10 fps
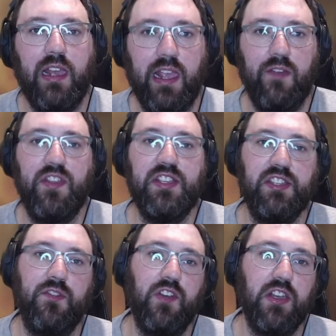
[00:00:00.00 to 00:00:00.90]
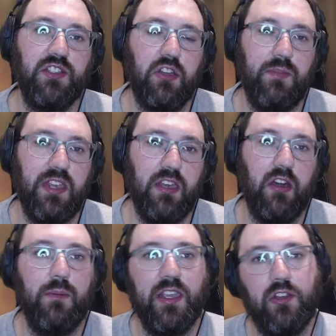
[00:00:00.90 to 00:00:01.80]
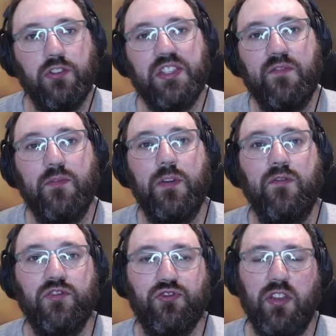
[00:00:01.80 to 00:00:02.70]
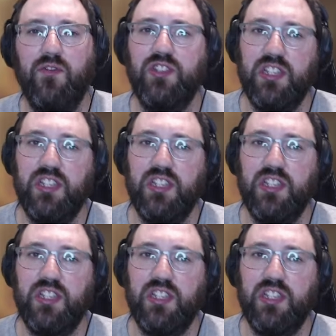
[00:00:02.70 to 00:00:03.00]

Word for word: If this is your first time here, I make content for Marvel Strike Force,